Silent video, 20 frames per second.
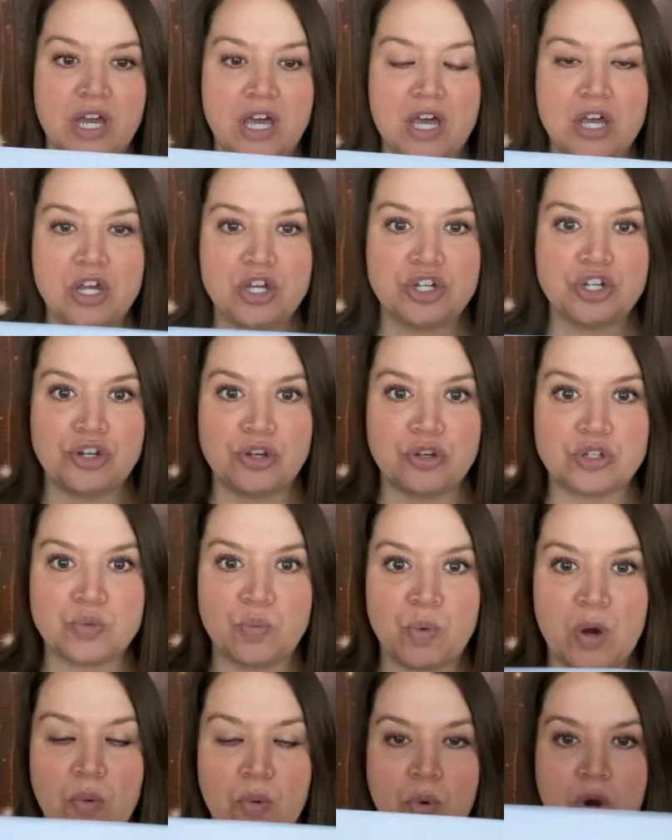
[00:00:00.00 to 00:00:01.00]
shows
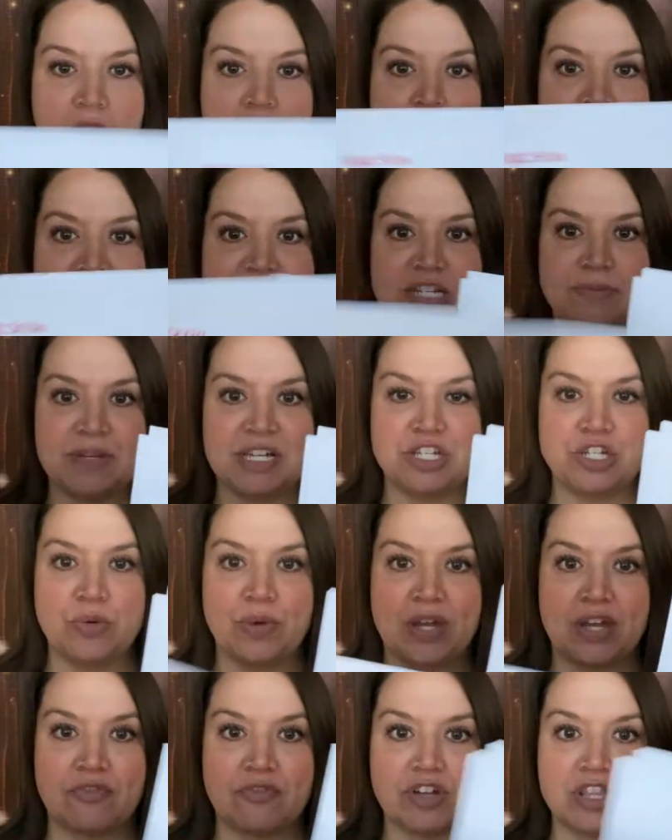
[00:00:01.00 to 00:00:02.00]
what we're going to be
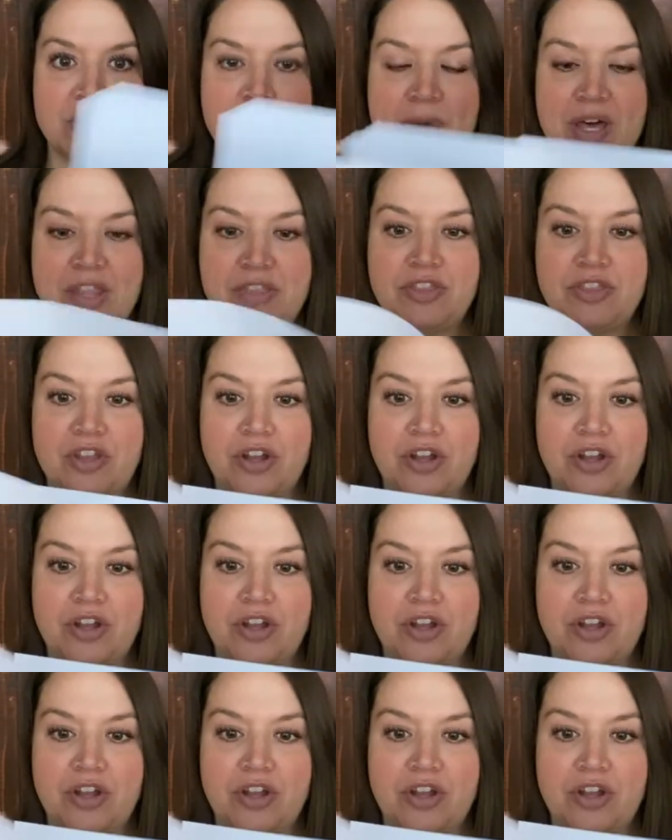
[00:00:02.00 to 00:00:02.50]
doing for the month.